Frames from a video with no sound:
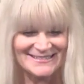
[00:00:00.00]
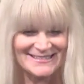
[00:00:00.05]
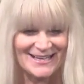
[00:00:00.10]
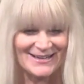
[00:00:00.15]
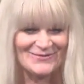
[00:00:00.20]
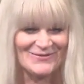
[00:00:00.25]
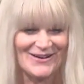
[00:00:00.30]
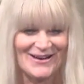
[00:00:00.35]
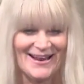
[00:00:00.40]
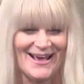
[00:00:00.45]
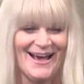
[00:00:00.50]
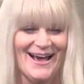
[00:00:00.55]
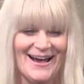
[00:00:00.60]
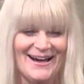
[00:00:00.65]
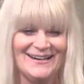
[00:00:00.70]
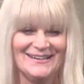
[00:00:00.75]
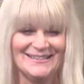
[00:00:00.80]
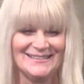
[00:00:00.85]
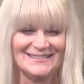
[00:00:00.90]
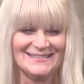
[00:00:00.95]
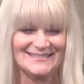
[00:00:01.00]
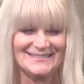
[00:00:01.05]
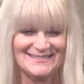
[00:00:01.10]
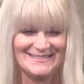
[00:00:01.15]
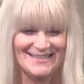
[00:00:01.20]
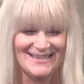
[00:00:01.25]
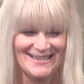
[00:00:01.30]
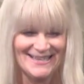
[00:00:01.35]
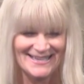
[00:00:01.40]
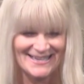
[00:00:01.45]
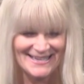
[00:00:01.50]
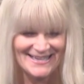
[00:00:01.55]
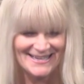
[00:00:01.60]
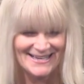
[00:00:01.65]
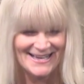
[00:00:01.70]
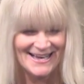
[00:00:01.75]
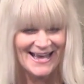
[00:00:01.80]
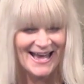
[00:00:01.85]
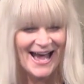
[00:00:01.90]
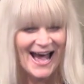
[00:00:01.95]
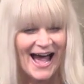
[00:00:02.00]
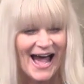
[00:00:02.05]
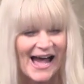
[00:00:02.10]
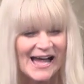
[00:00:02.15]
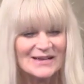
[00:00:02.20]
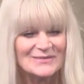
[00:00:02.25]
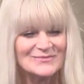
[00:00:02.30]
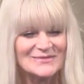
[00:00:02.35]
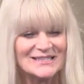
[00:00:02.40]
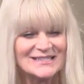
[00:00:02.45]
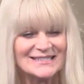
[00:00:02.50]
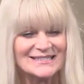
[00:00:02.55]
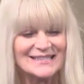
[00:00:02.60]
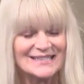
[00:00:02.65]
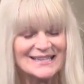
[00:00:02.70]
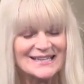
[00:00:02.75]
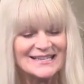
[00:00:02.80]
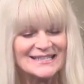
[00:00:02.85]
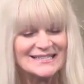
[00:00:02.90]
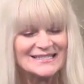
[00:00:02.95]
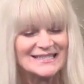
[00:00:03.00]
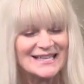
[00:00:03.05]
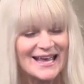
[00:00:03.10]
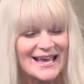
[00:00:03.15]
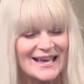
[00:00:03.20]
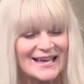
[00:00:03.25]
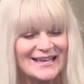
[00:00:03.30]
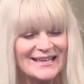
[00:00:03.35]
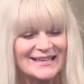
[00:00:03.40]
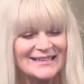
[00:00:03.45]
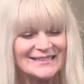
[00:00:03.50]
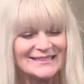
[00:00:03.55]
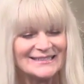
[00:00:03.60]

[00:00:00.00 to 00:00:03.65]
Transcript: someone else. I'm just going to yeah, say. Yeah, somebody